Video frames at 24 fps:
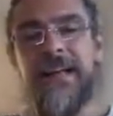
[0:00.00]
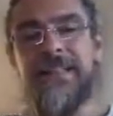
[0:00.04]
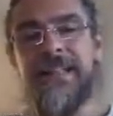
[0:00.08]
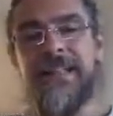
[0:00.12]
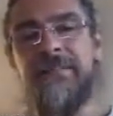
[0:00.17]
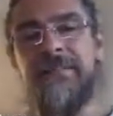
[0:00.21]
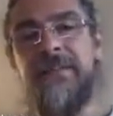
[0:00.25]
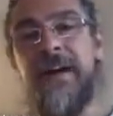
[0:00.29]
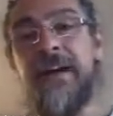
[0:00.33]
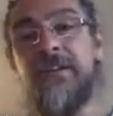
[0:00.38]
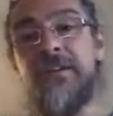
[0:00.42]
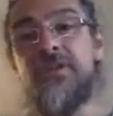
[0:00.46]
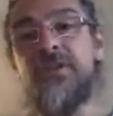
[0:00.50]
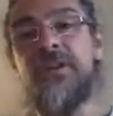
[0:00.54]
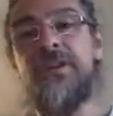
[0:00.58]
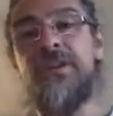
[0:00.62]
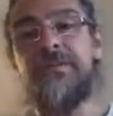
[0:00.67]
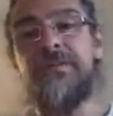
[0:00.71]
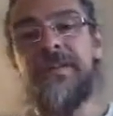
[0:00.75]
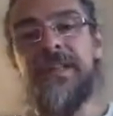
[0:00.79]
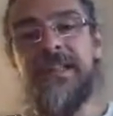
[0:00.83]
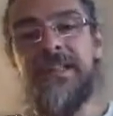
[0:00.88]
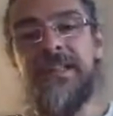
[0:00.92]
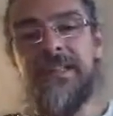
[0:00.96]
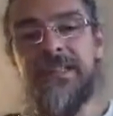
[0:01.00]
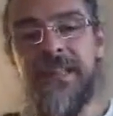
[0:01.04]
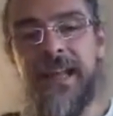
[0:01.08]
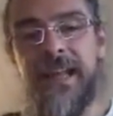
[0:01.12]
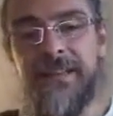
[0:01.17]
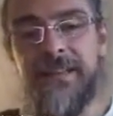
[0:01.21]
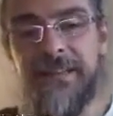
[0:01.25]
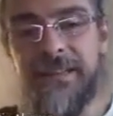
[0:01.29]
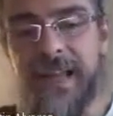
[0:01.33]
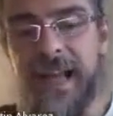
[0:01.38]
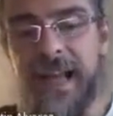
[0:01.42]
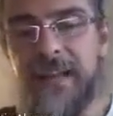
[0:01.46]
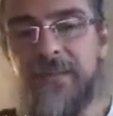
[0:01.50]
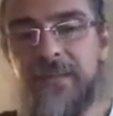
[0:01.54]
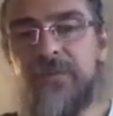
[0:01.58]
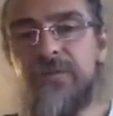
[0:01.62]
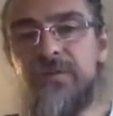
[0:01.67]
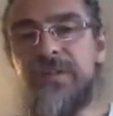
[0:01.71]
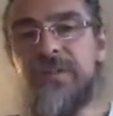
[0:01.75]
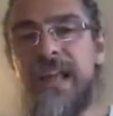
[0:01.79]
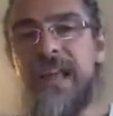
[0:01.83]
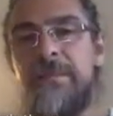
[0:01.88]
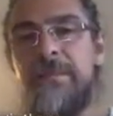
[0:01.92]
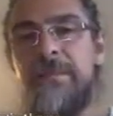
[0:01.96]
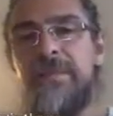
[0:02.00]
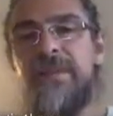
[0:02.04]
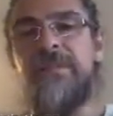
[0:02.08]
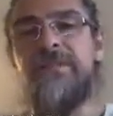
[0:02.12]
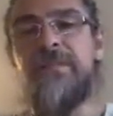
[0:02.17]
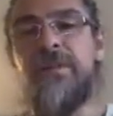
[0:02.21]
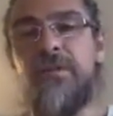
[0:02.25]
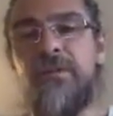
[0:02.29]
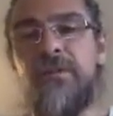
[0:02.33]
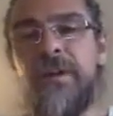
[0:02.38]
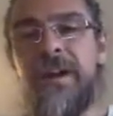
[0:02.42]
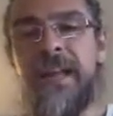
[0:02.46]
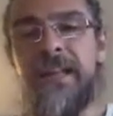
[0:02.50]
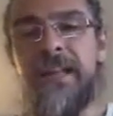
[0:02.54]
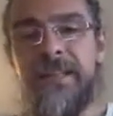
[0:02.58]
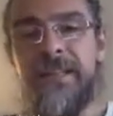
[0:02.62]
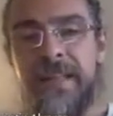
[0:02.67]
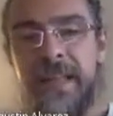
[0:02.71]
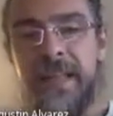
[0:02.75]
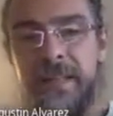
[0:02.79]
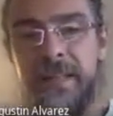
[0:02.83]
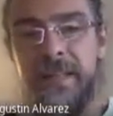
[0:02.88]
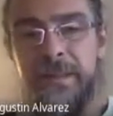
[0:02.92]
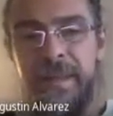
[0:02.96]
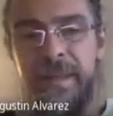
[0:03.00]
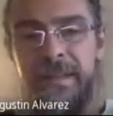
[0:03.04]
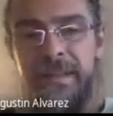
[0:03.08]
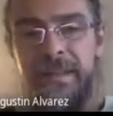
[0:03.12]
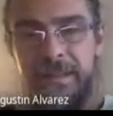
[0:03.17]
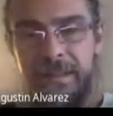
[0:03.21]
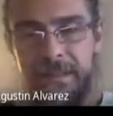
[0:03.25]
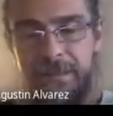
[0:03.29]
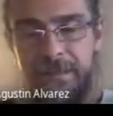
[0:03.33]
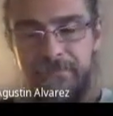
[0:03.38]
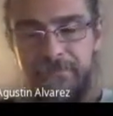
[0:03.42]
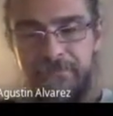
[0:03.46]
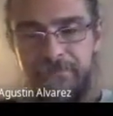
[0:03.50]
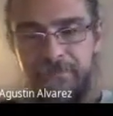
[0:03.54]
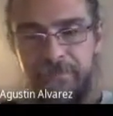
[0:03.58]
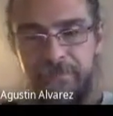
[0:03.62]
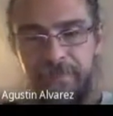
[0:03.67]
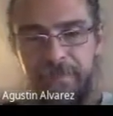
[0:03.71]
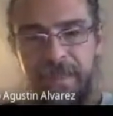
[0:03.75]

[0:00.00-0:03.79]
a function of the instantaneous number of correlated spins.